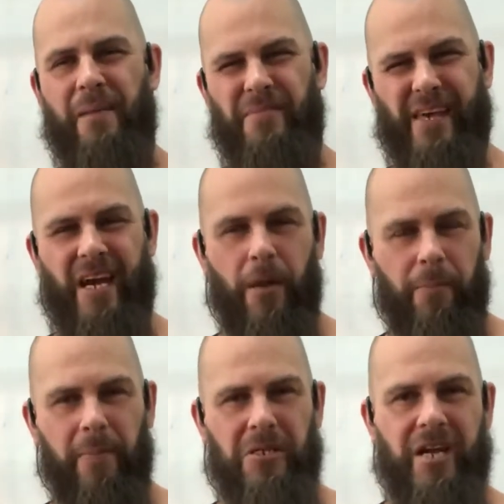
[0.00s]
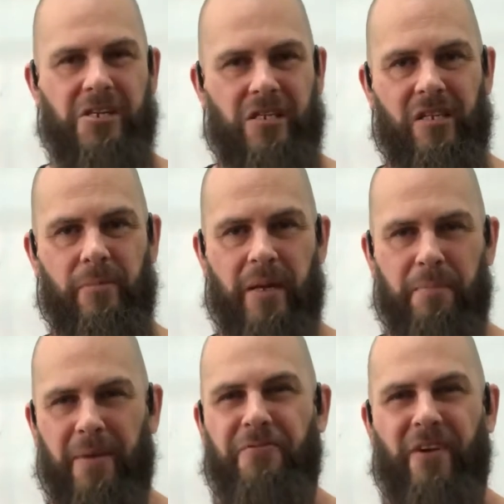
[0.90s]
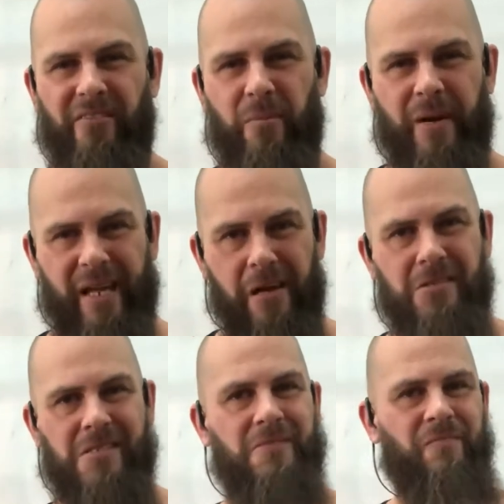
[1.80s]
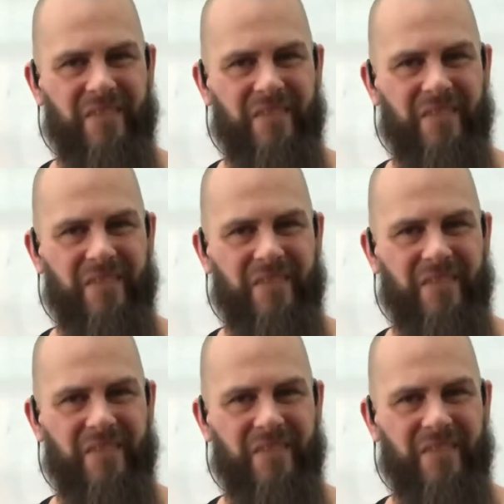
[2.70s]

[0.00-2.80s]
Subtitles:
then I'd probably change it a little bit. But for everybody else,